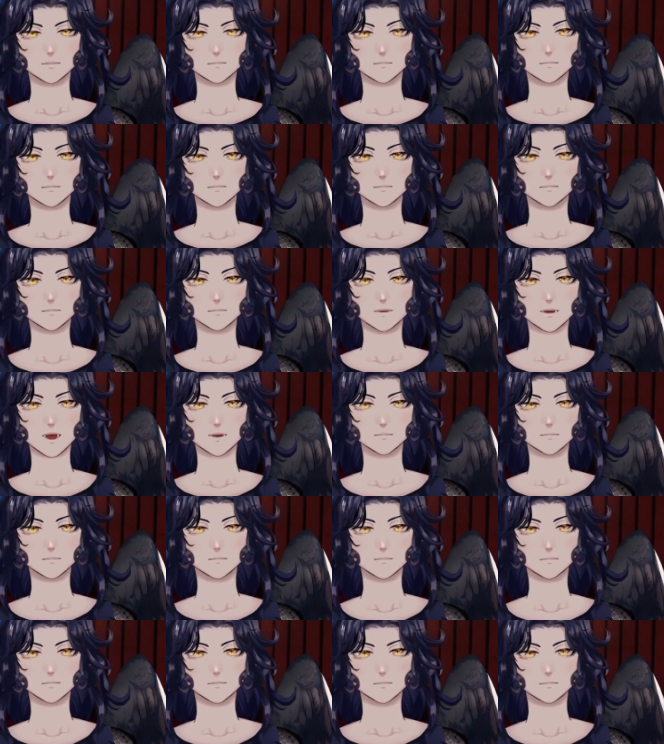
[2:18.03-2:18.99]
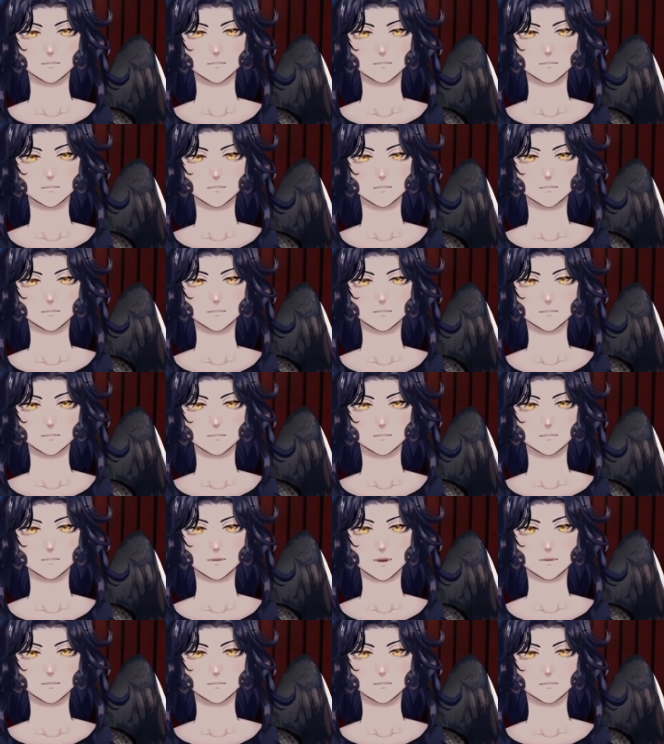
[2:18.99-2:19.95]
either go
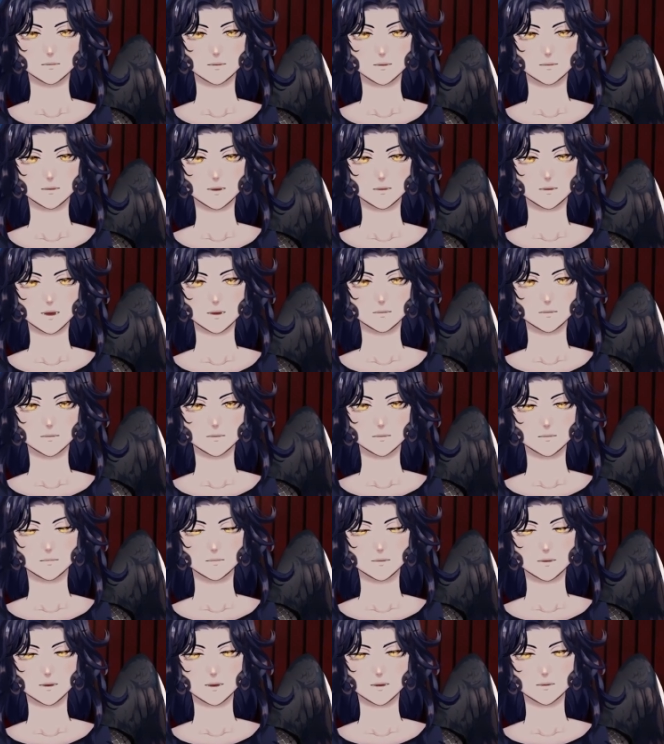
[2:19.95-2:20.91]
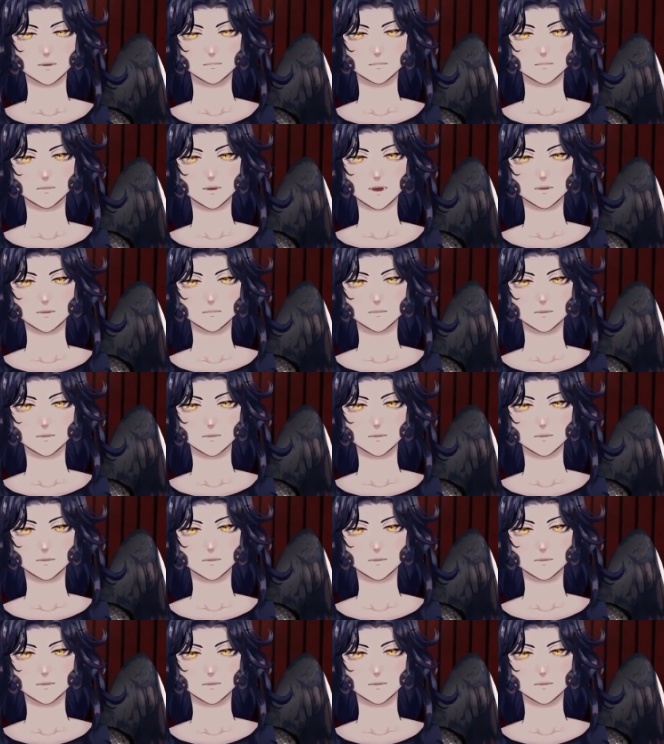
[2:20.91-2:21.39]
toward or against the wind,